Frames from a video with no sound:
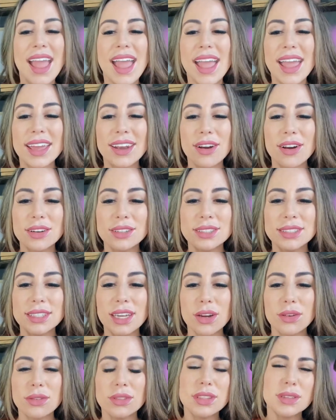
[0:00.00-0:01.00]
and
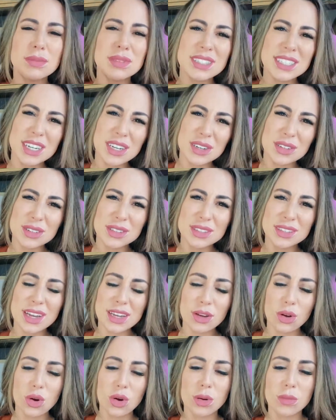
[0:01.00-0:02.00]
also, the material is
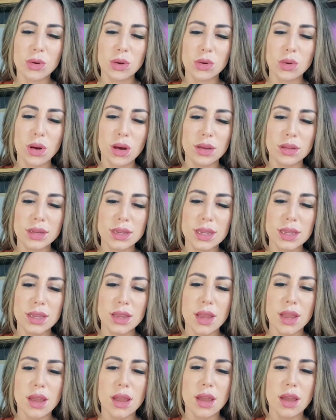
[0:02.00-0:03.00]
not horrible quality
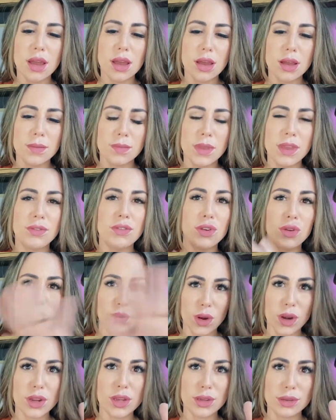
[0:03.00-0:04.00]
um, if you
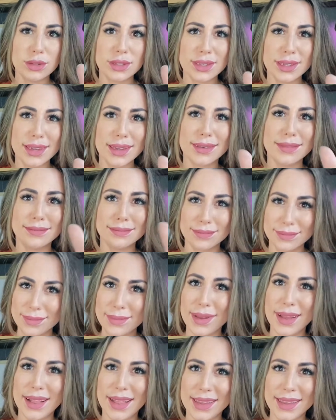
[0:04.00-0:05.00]
weren't using it,
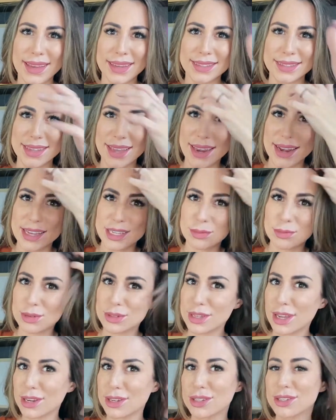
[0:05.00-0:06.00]
like I said, as
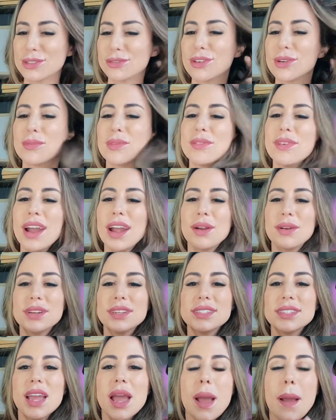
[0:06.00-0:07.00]
protection from a
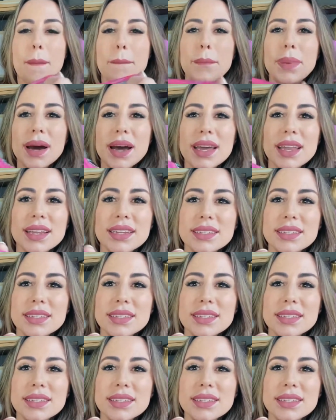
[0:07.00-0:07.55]
virus. But it